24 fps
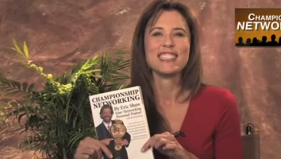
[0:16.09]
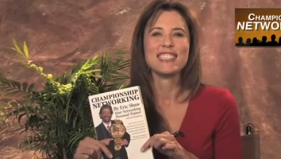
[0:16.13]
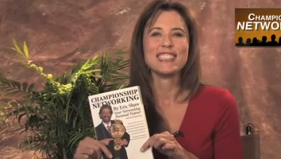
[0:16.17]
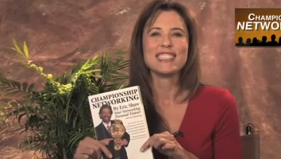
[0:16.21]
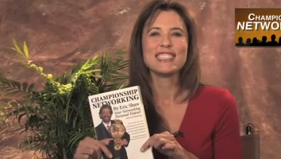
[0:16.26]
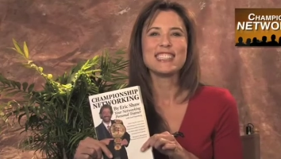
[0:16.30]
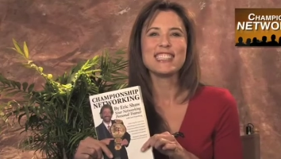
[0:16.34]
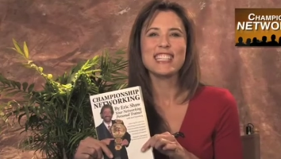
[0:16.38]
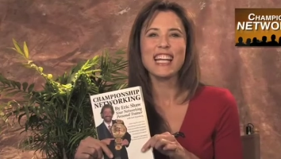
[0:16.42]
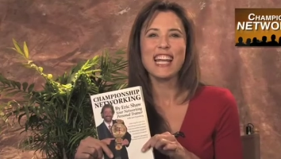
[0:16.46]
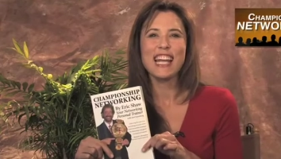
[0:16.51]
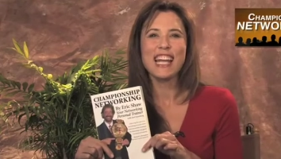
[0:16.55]

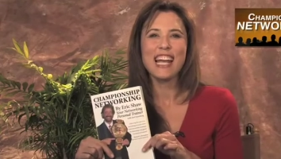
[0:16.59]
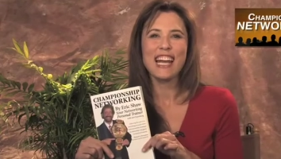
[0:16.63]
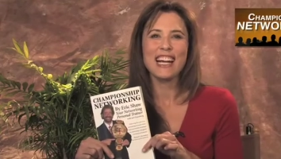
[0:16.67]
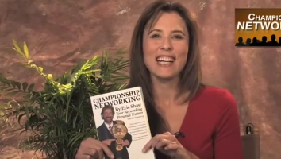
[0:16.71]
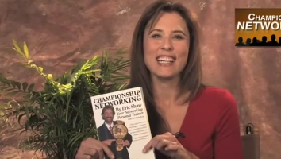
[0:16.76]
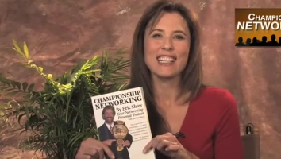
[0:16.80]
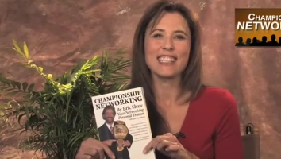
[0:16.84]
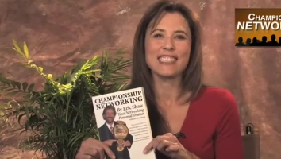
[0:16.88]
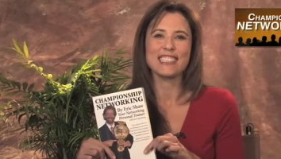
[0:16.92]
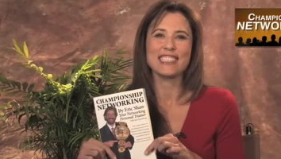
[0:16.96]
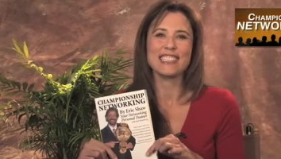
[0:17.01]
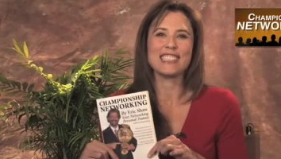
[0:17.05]
Today,
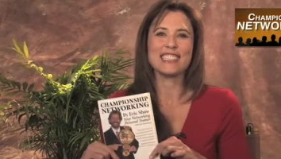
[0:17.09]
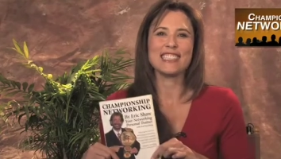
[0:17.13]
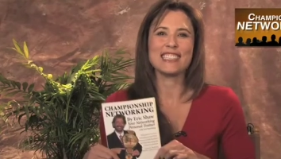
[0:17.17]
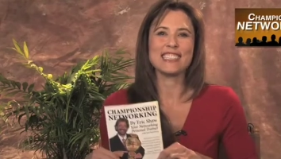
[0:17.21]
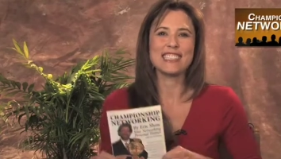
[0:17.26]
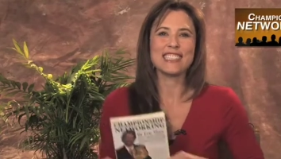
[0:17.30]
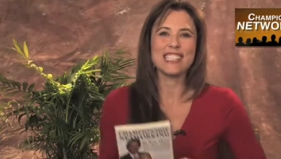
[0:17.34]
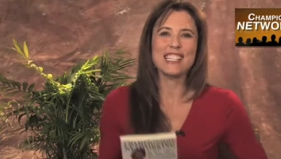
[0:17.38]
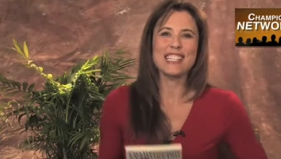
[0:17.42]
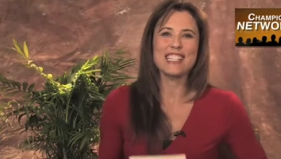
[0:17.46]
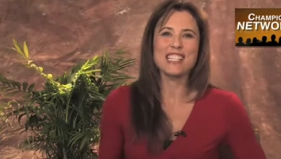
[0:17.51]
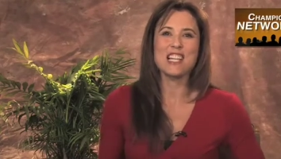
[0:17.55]
Eric
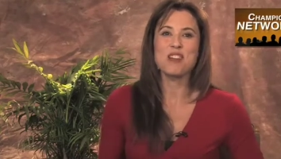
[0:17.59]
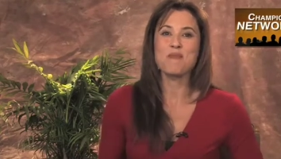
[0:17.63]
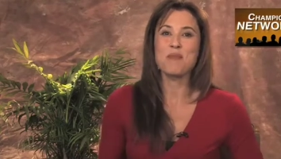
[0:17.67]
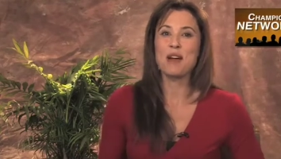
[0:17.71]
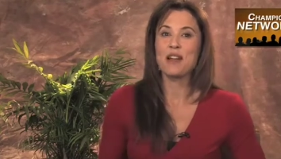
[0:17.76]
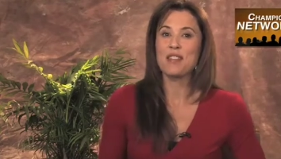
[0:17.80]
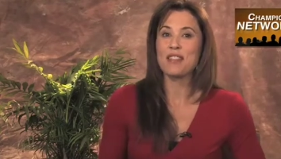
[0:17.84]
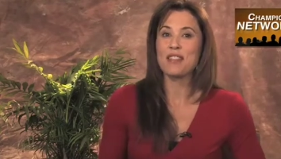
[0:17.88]
teaches us about